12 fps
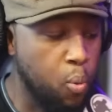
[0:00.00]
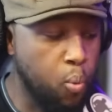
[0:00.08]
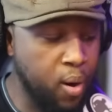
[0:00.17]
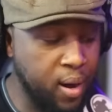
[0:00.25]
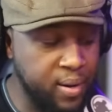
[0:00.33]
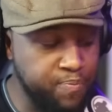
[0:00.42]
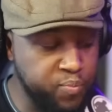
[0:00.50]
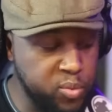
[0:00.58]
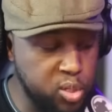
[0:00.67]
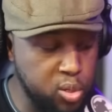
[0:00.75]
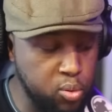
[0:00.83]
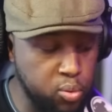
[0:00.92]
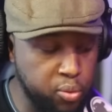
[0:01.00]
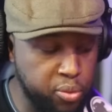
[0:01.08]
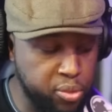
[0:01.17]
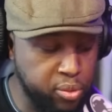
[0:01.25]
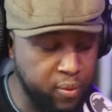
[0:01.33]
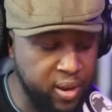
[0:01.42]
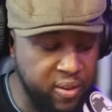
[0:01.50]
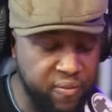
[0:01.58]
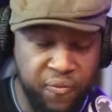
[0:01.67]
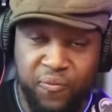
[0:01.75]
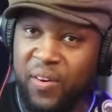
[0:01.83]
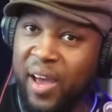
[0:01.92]
1, 2, 3,
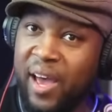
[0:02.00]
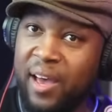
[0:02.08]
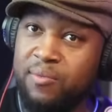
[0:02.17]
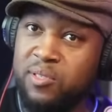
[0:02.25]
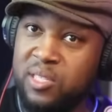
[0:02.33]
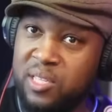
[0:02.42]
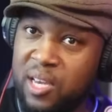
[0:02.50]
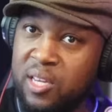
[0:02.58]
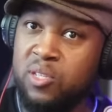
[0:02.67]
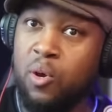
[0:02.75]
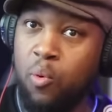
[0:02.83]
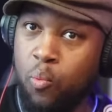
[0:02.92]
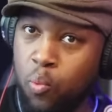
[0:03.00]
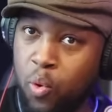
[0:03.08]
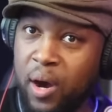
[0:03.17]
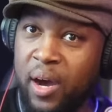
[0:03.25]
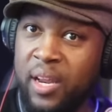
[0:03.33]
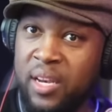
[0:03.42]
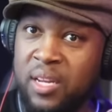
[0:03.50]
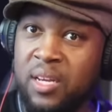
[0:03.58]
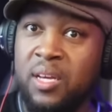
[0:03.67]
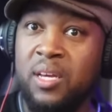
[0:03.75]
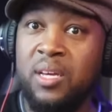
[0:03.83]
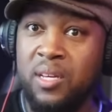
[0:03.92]
5, 6,
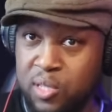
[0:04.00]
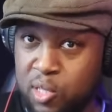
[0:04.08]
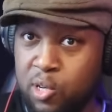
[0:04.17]
1,